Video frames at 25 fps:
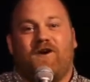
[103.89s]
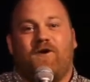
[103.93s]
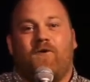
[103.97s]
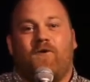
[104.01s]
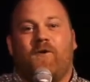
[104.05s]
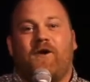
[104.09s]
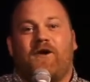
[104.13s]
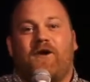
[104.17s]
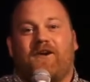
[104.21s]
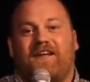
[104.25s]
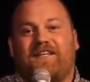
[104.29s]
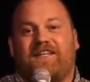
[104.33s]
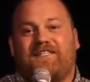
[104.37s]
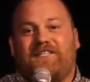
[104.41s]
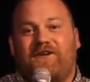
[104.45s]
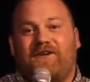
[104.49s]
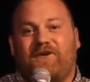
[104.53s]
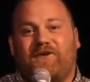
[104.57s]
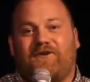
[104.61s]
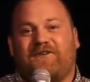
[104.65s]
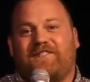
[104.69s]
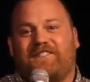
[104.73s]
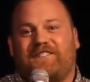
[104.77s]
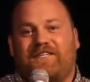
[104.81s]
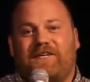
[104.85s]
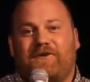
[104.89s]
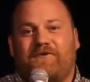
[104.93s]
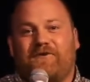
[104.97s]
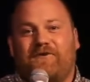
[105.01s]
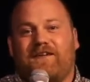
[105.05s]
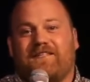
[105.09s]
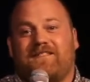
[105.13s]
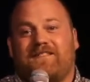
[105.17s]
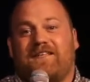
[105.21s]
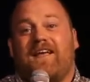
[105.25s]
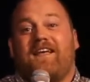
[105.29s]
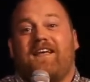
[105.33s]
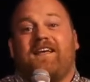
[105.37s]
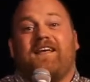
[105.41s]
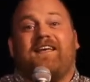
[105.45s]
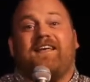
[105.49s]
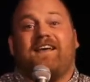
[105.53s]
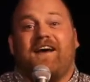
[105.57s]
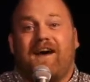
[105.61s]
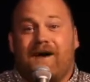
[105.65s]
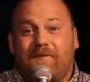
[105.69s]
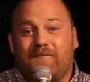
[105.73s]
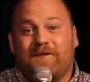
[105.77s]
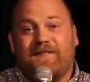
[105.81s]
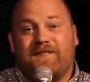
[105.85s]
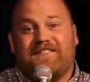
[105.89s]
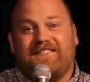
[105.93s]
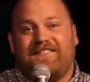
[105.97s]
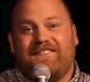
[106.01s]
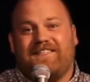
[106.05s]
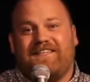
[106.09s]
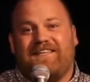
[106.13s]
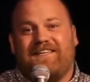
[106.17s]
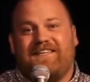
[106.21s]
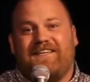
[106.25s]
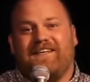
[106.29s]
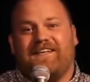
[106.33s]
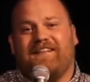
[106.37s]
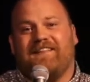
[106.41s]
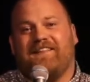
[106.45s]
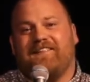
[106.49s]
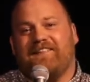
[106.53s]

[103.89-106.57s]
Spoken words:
We are continuing our series, Come and See.